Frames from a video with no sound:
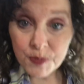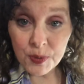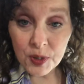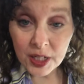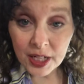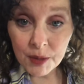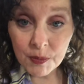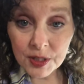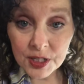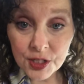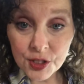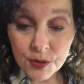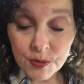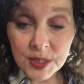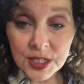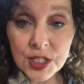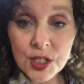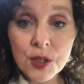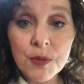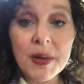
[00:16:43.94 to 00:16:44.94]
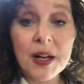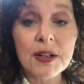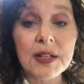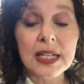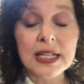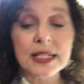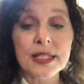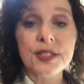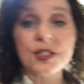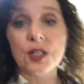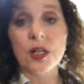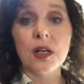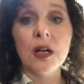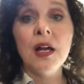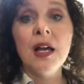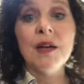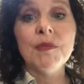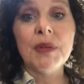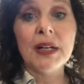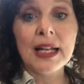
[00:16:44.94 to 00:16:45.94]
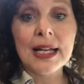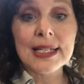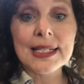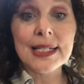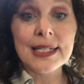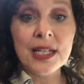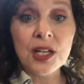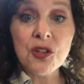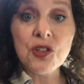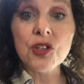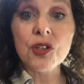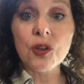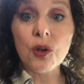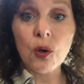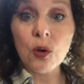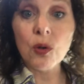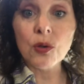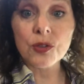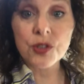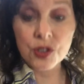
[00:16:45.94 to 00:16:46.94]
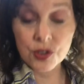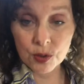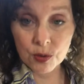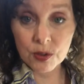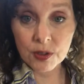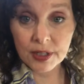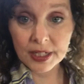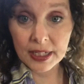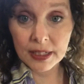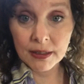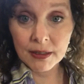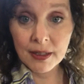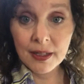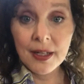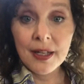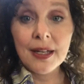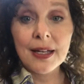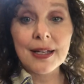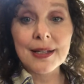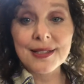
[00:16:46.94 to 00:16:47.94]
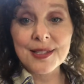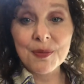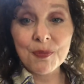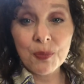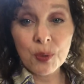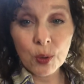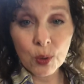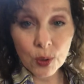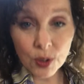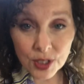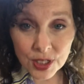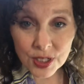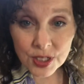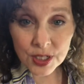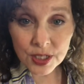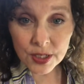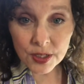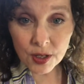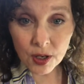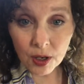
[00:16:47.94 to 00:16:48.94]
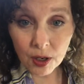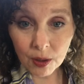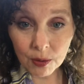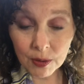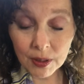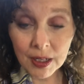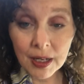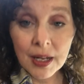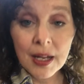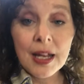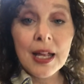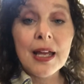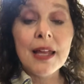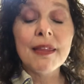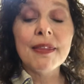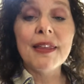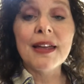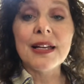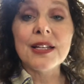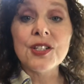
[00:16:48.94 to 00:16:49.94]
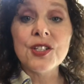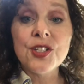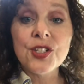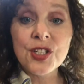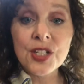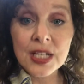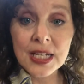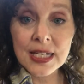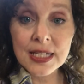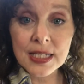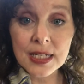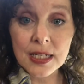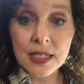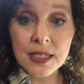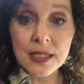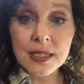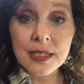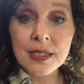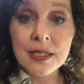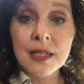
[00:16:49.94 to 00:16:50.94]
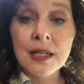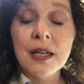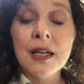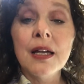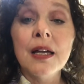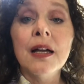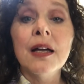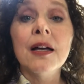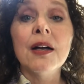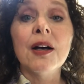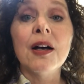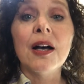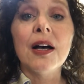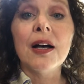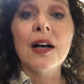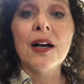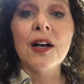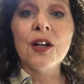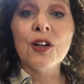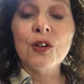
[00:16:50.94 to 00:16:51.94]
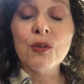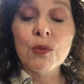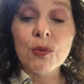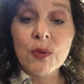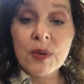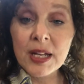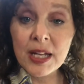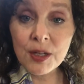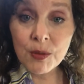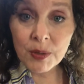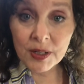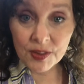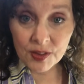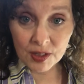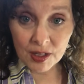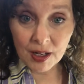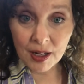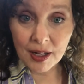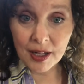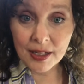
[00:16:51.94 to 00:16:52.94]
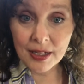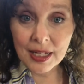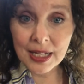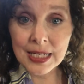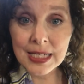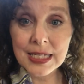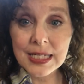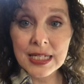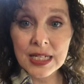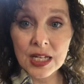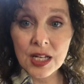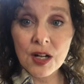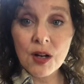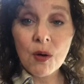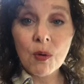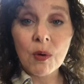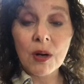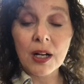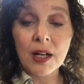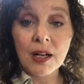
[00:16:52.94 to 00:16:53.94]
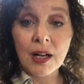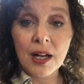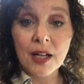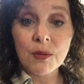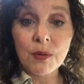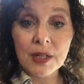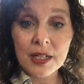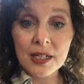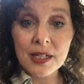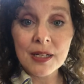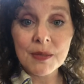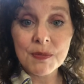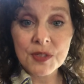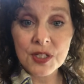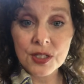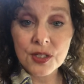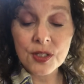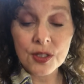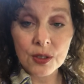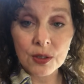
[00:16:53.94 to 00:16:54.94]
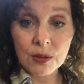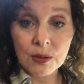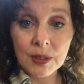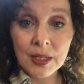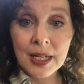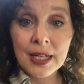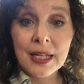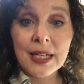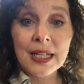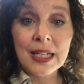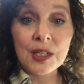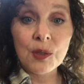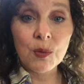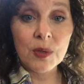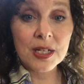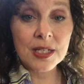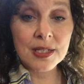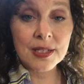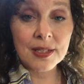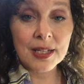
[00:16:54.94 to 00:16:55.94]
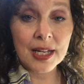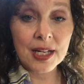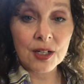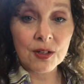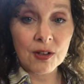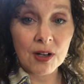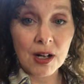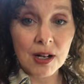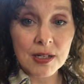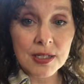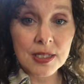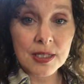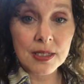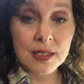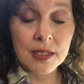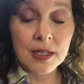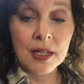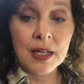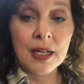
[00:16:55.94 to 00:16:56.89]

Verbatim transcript: book I wanted to read to you about Easter because it tells you the whole story. It's important to know that Jesus agreed with God and did what God wanted him to do. He went to that cross.